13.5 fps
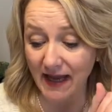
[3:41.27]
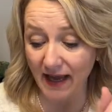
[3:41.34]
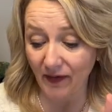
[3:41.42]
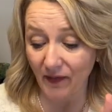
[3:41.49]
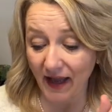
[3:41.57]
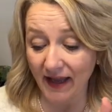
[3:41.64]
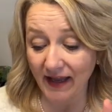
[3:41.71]

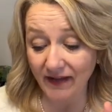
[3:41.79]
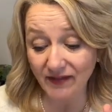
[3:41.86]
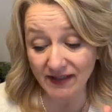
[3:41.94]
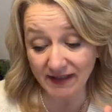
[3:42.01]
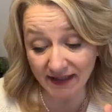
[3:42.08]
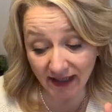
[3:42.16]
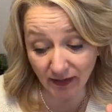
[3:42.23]
Now, I have
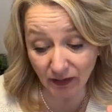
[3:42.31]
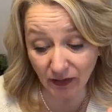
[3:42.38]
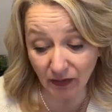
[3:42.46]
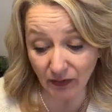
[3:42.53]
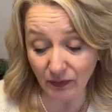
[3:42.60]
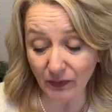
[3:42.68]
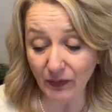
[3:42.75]
to tell
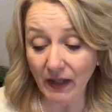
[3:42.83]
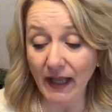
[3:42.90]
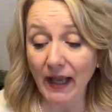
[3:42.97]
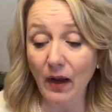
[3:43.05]
you,